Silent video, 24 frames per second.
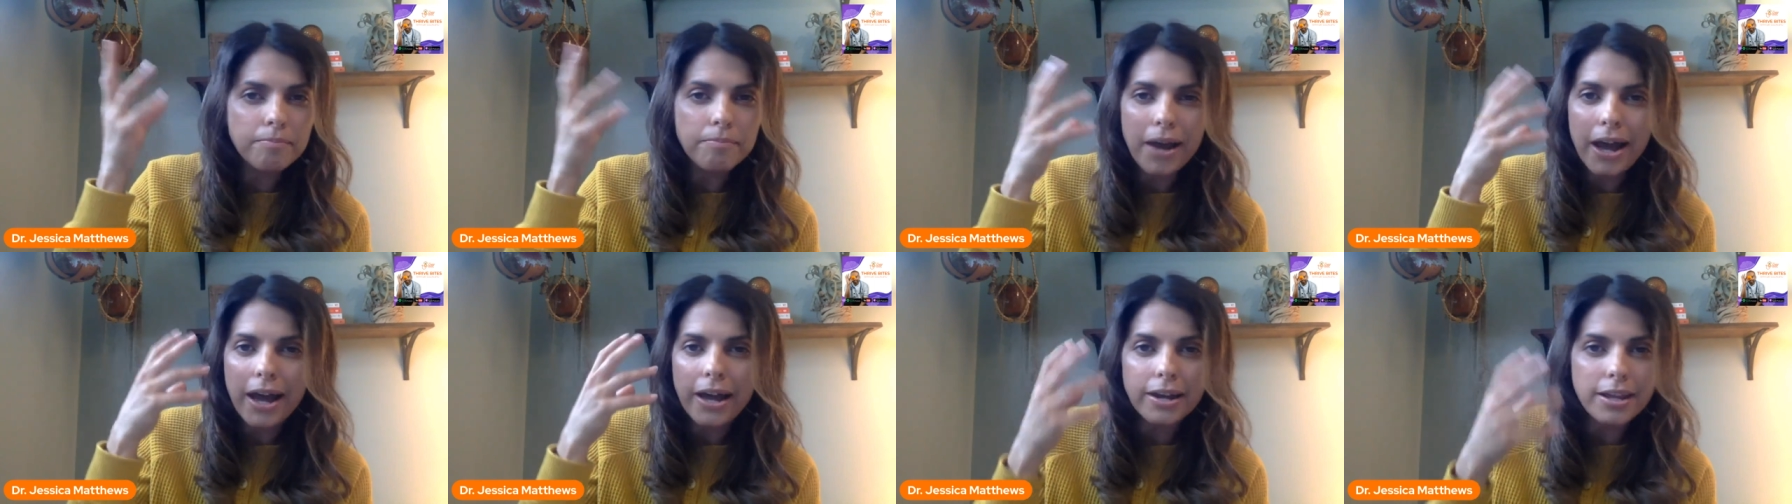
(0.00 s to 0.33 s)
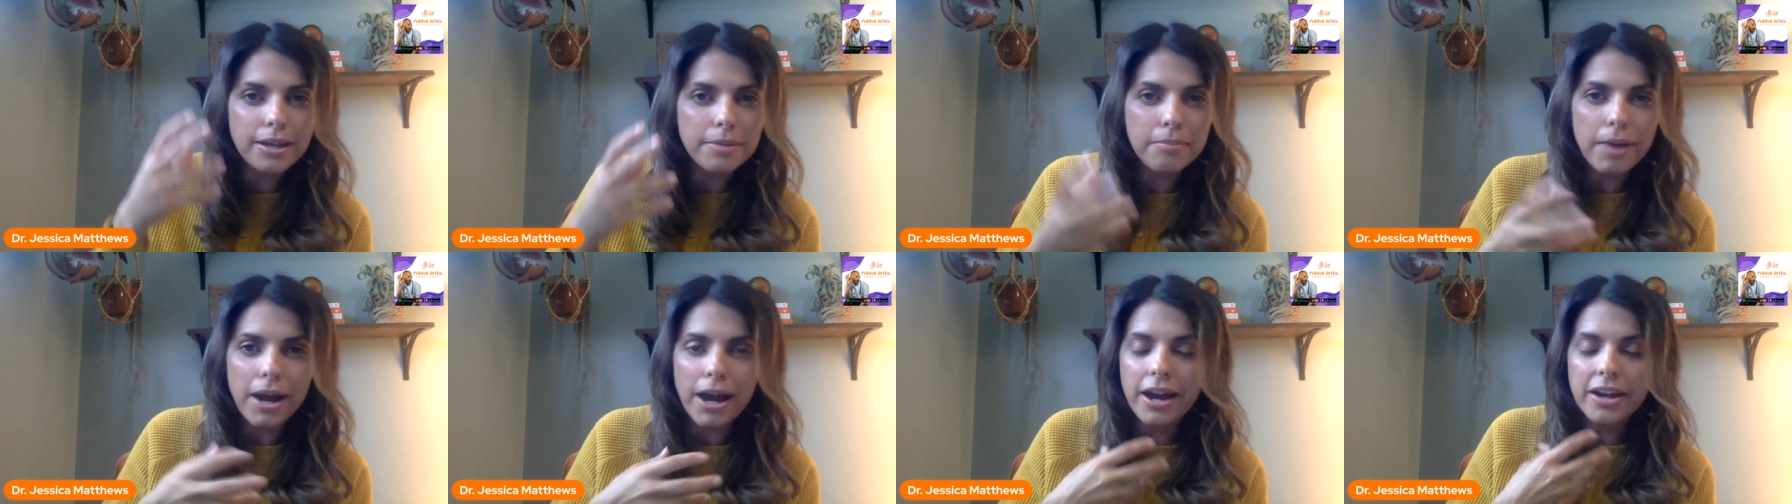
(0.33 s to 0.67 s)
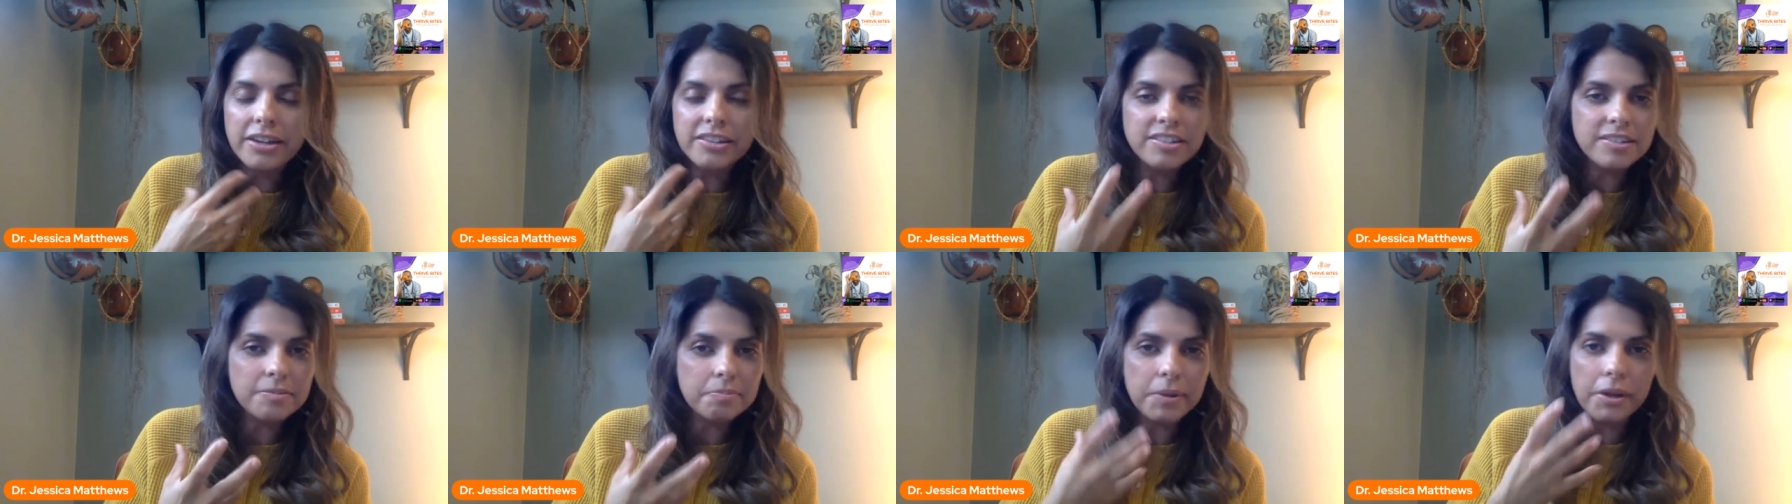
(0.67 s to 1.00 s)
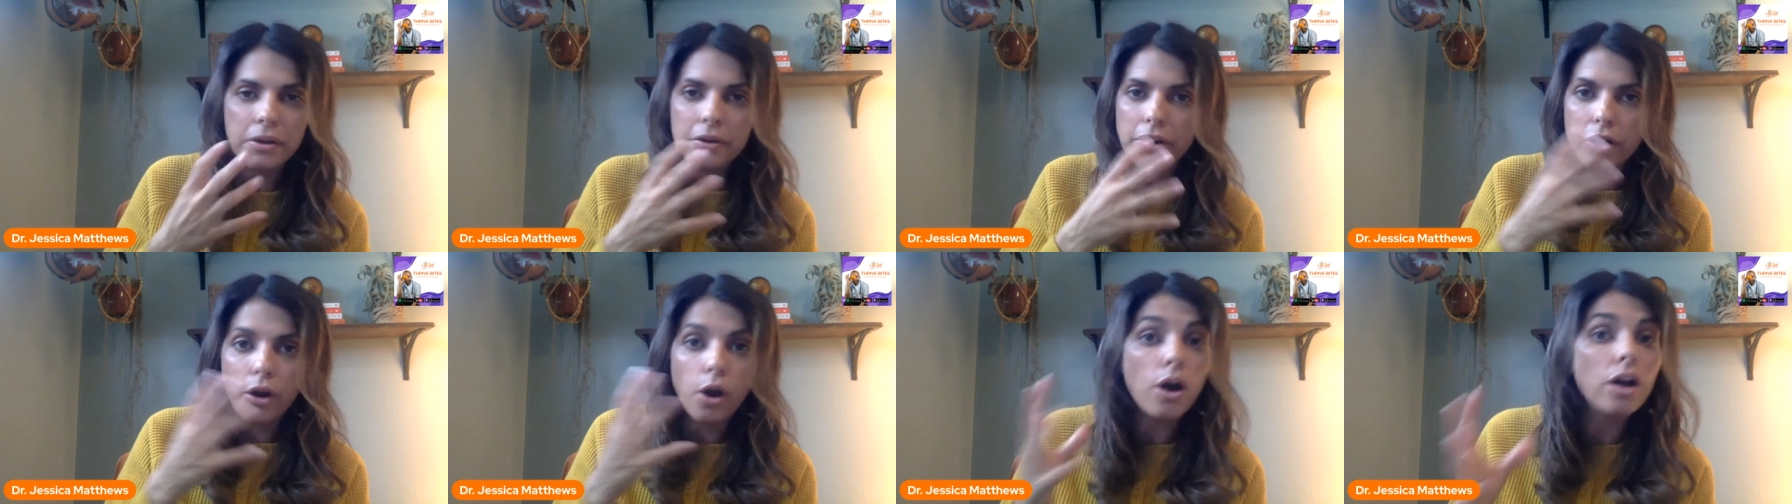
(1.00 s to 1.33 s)
body, mind,
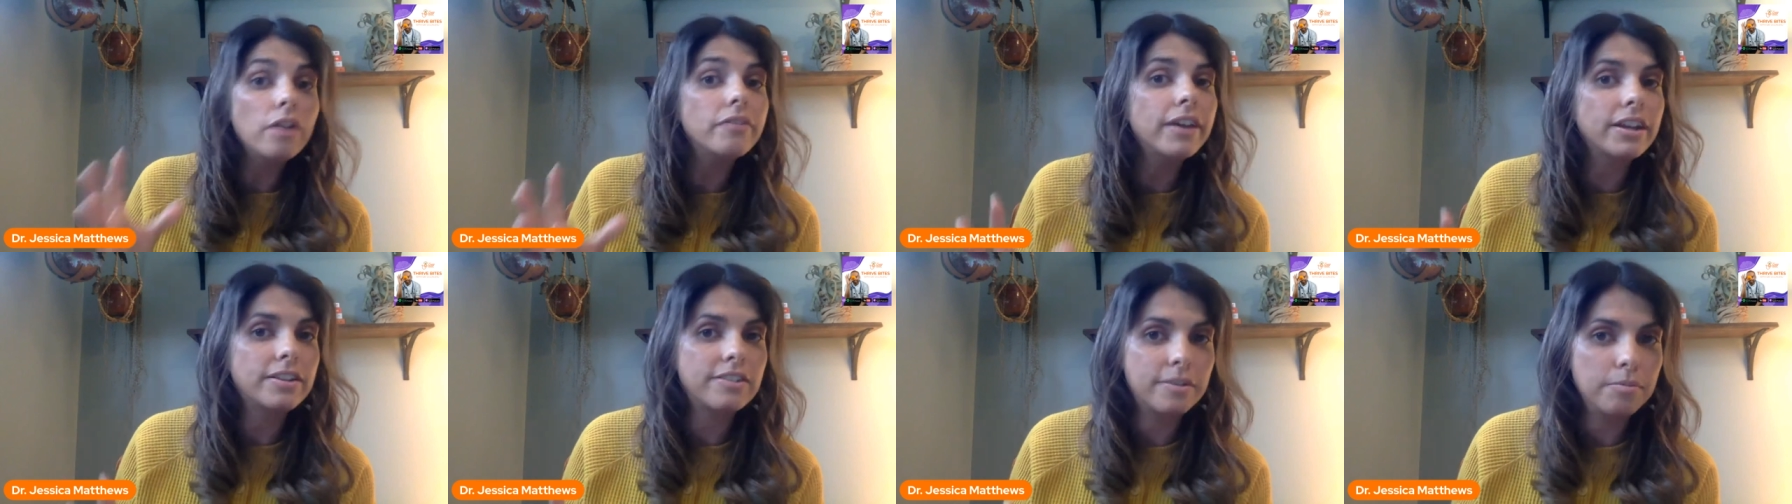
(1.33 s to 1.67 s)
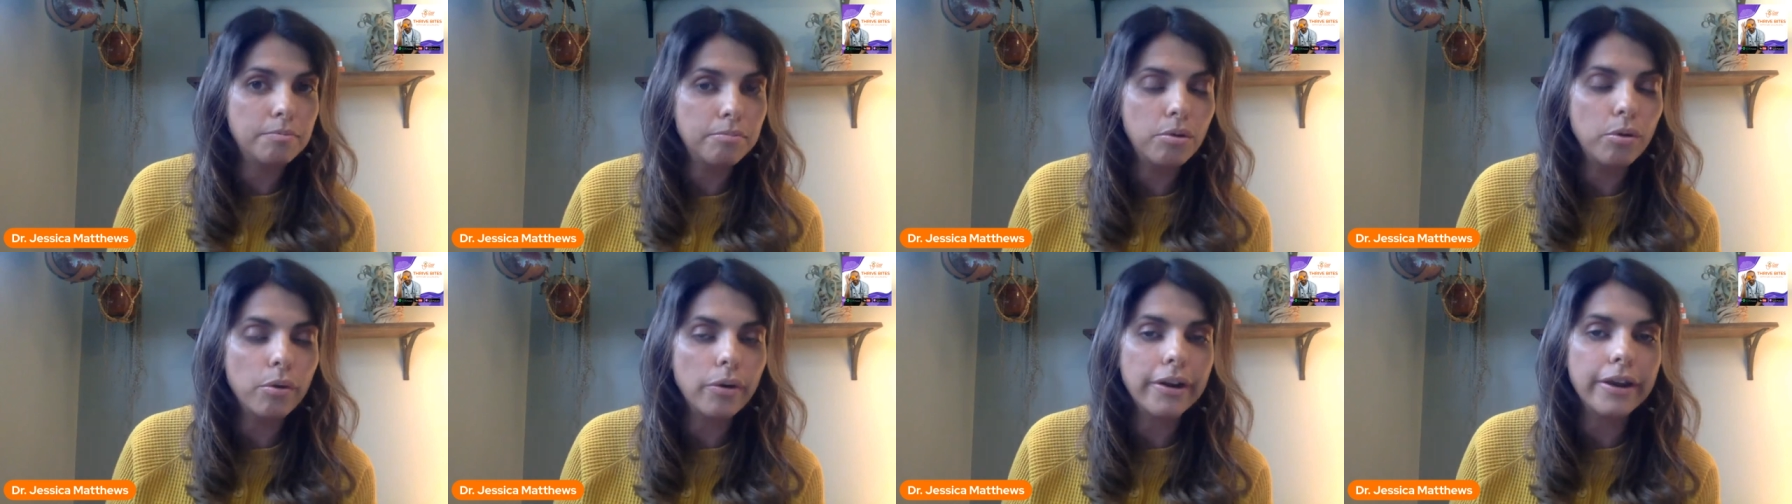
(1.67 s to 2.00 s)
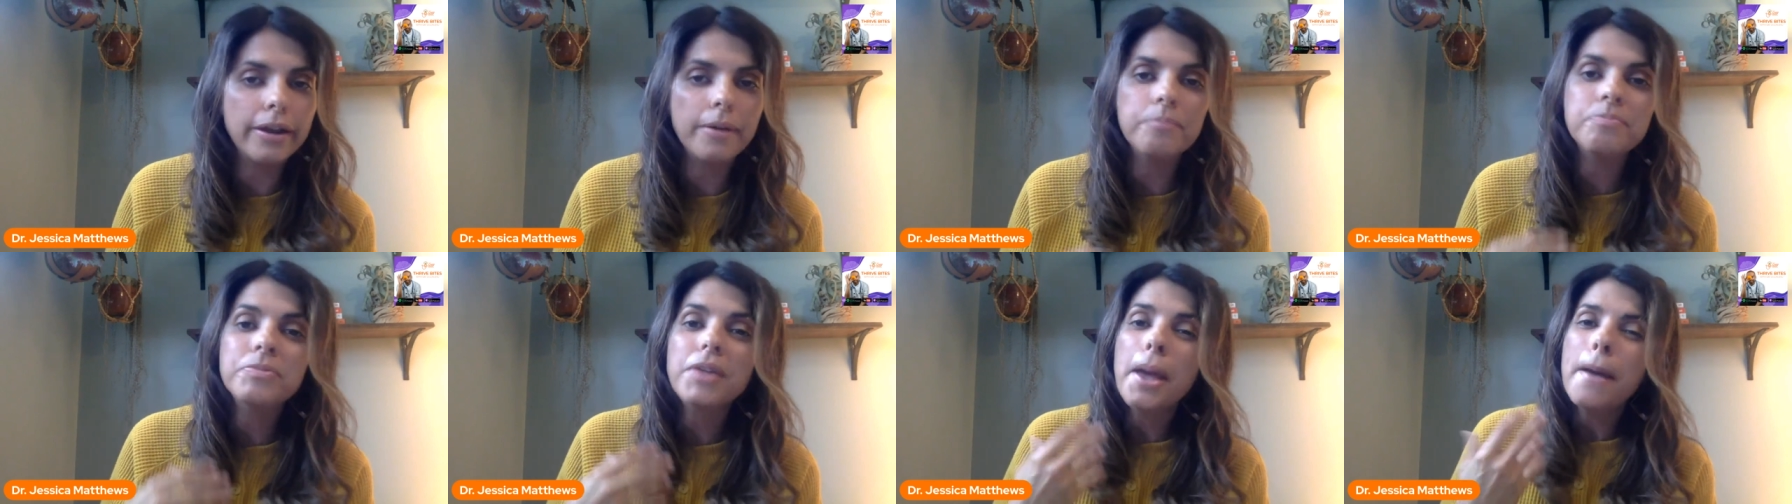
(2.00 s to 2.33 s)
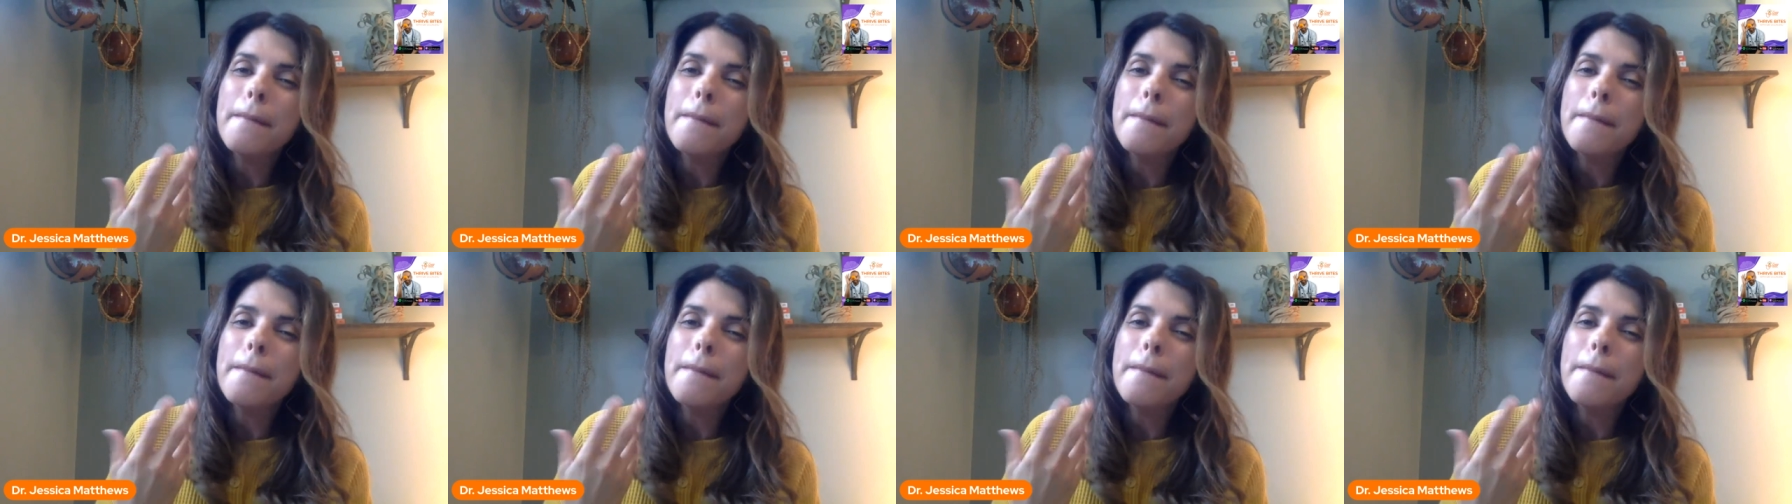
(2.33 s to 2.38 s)
spirit, all that's important.